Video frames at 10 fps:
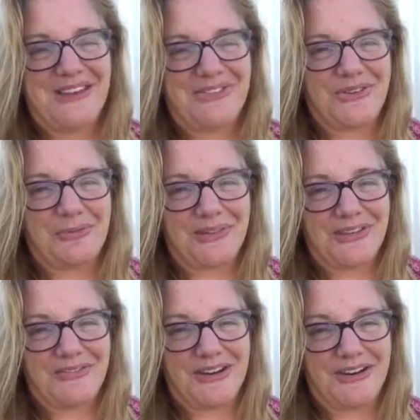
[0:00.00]
So
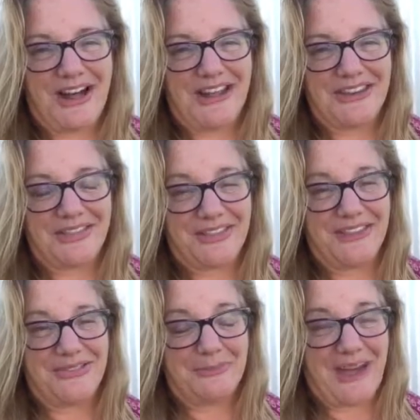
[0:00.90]
believe it or not,
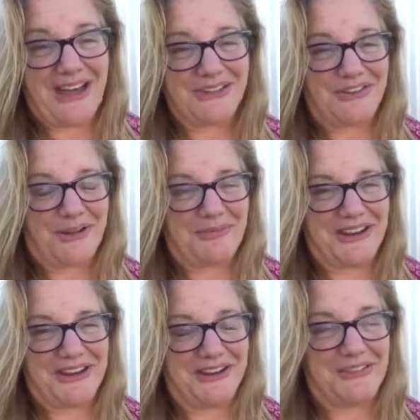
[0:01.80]
this backdrop
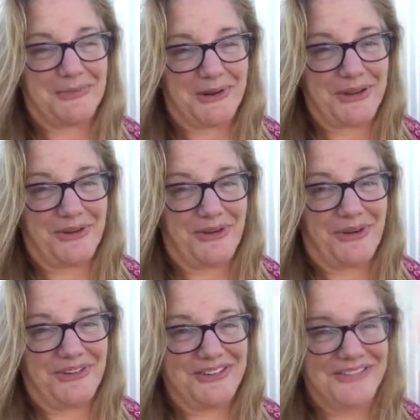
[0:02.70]
right here is pretty
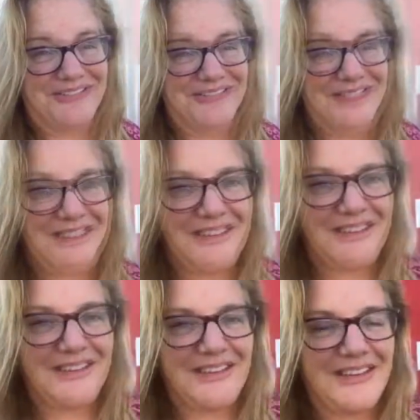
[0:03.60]
cool,
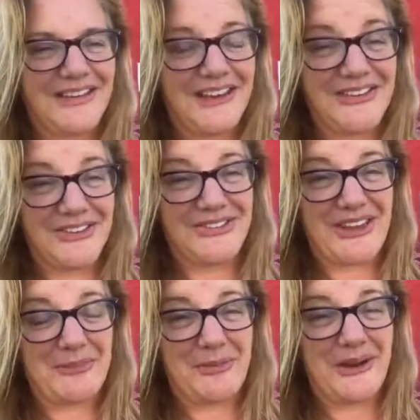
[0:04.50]
is a
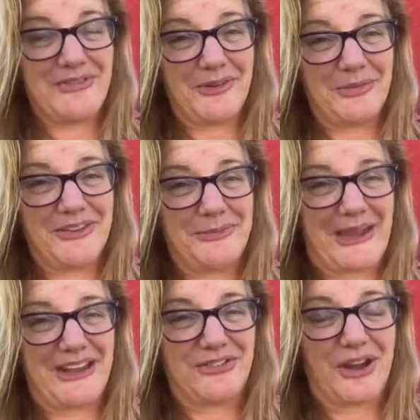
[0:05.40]
step away from this
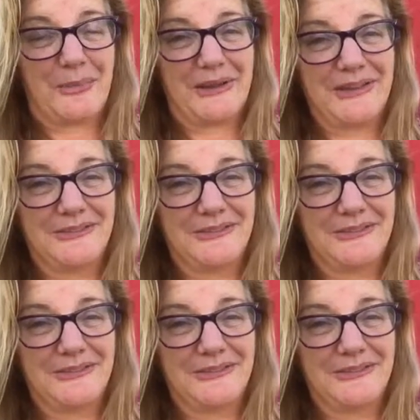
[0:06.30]
backdrop.